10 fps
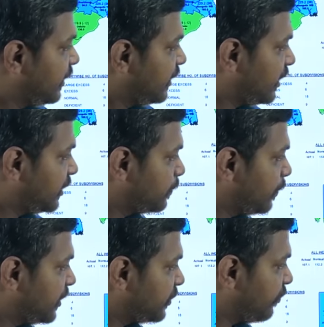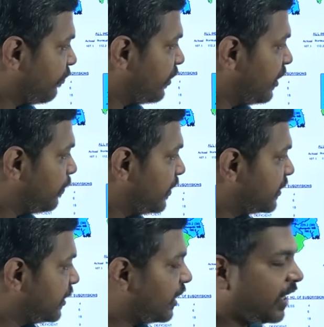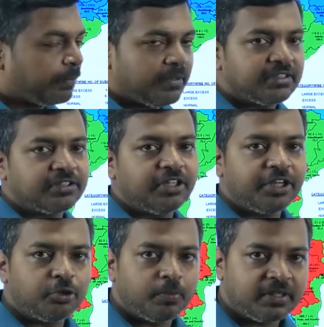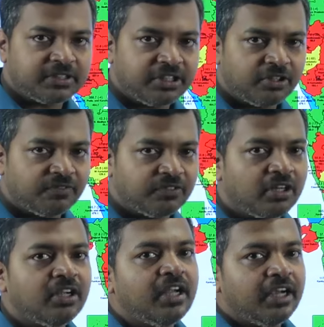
that is plus 15% and plus 32% of the